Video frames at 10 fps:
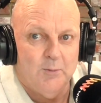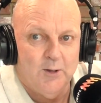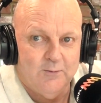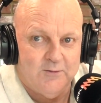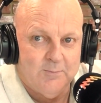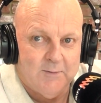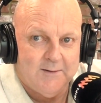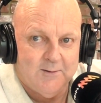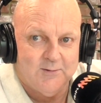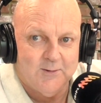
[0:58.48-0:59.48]
the move, Jim. Yes.
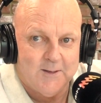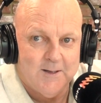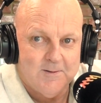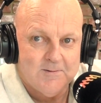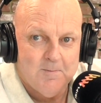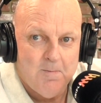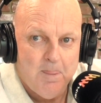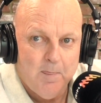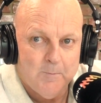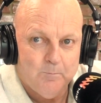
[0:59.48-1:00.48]
They had the suitcase.
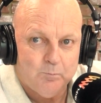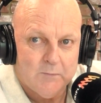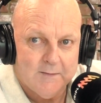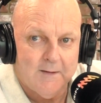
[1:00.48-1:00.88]
I know.